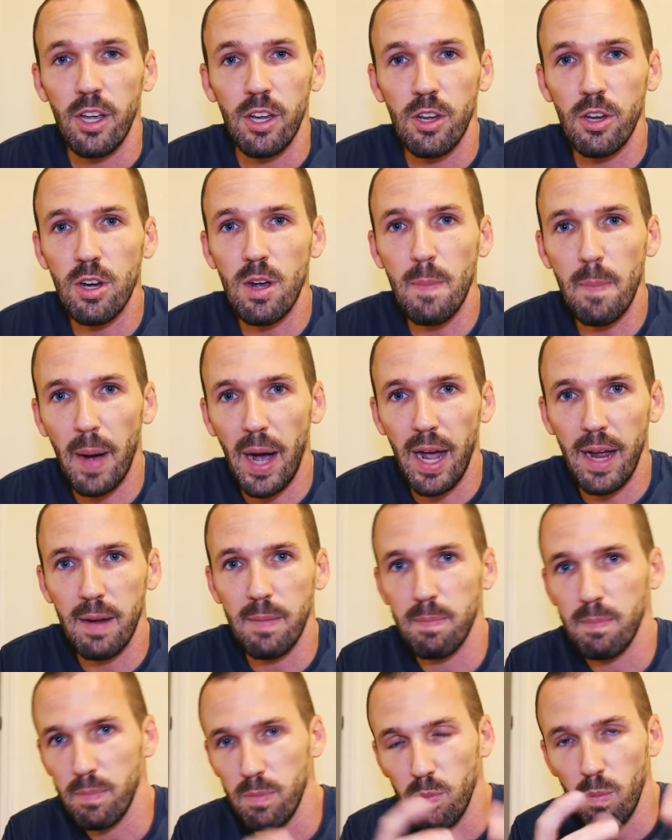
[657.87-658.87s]
you can
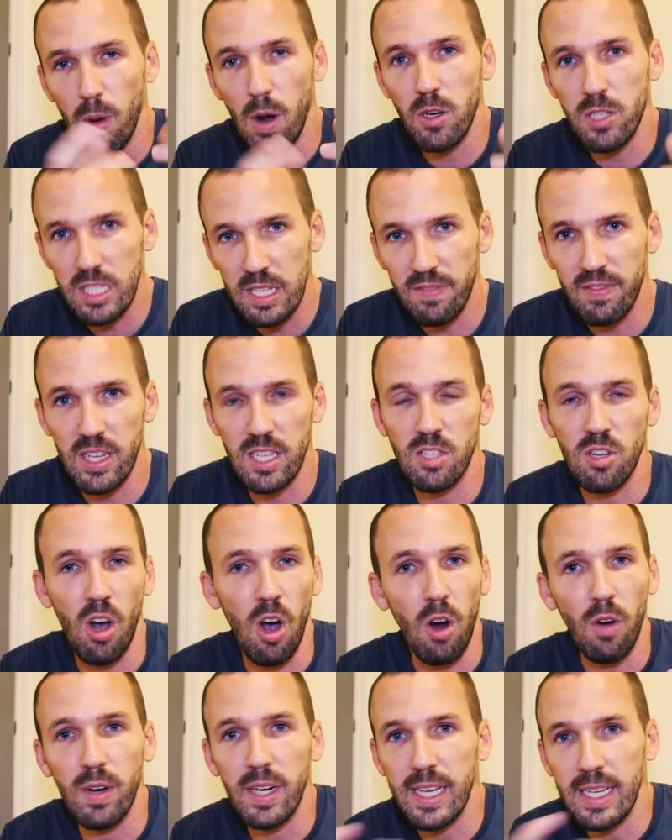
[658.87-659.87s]
buy most of this
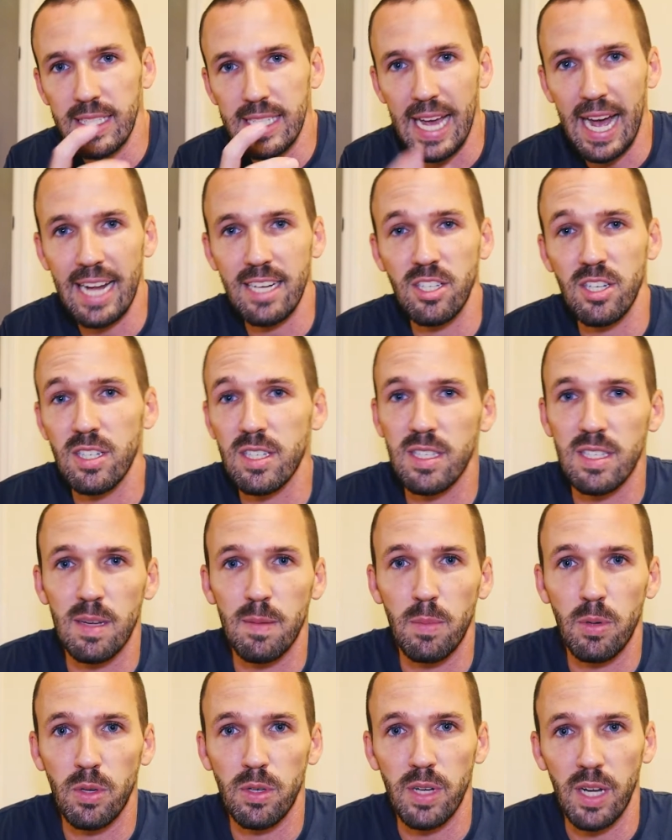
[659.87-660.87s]
already attached and
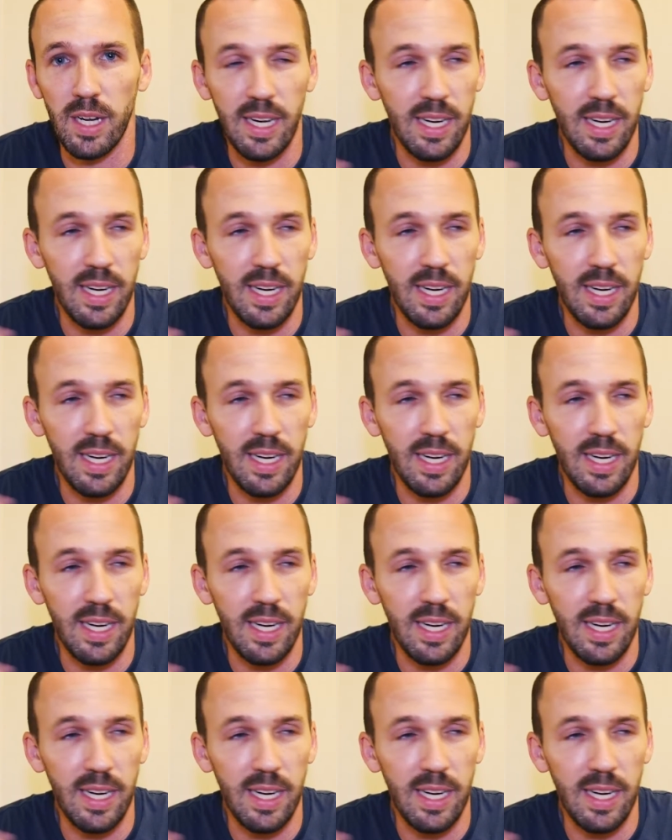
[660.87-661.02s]
assembled.